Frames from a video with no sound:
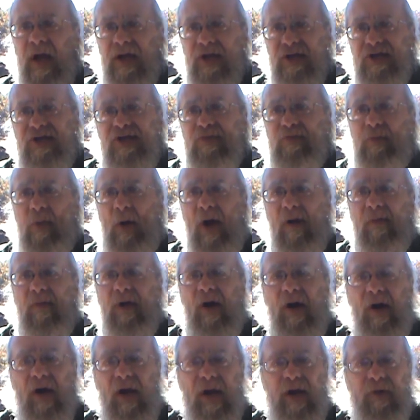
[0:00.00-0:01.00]
this is
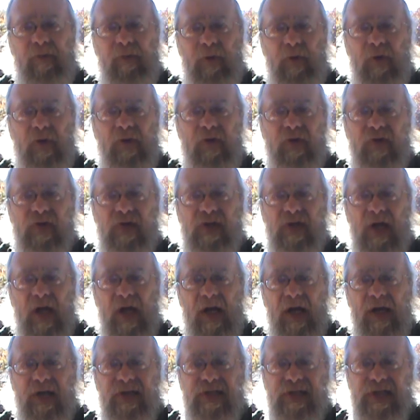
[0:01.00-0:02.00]
primarily fruits,
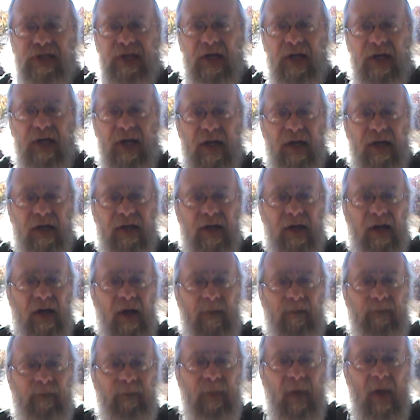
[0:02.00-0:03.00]
like I said.
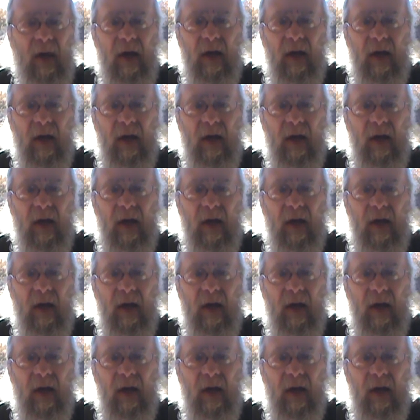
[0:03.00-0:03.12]
um,